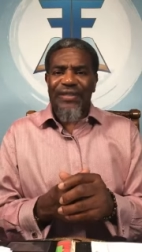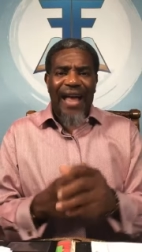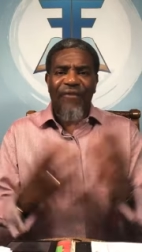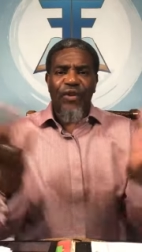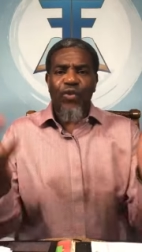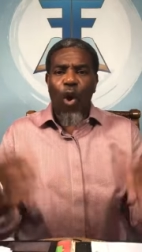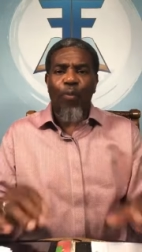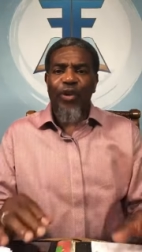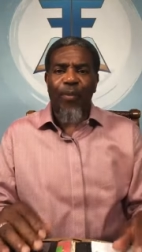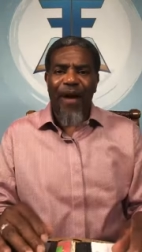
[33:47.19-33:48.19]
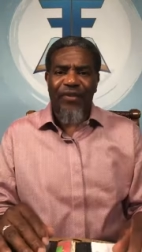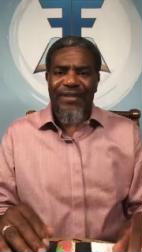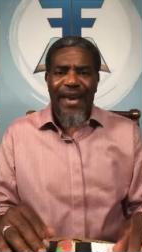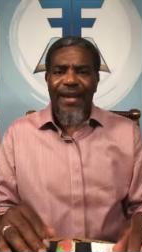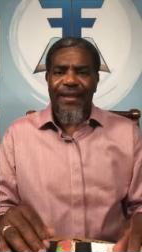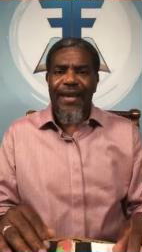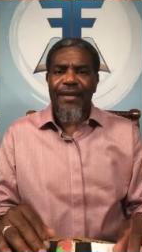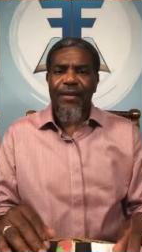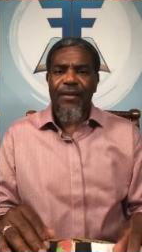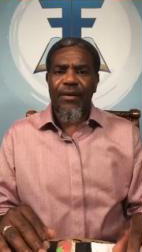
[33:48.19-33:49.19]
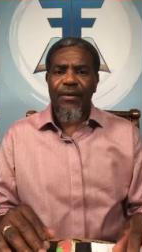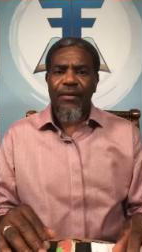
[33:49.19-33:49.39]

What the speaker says: it's not for you to open your mouth and say anything.